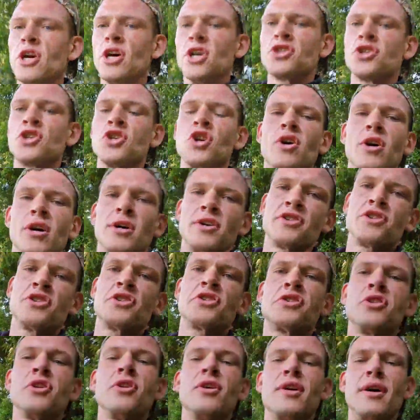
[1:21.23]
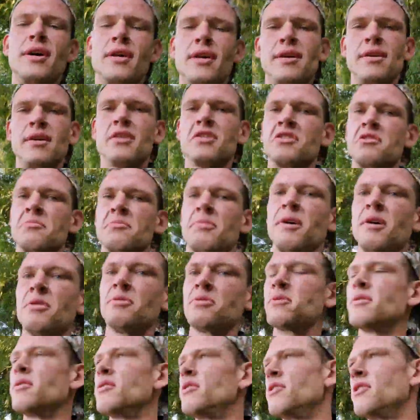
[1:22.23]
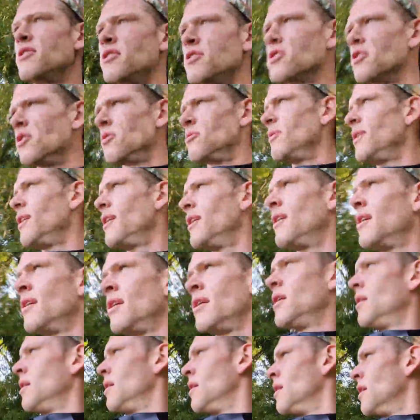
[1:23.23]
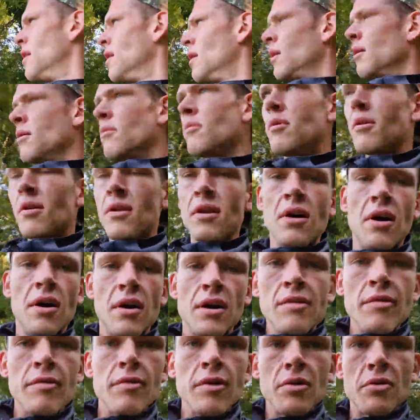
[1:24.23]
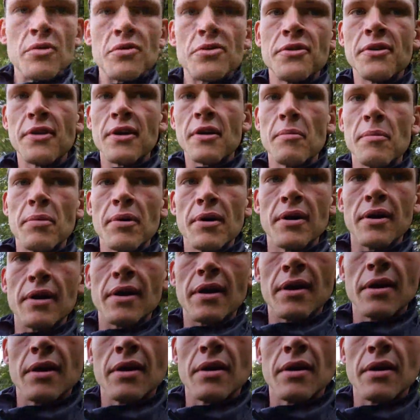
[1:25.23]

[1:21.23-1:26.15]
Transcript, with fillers: society, I suppose you could call it. But look, I'll give you a little sneak peek.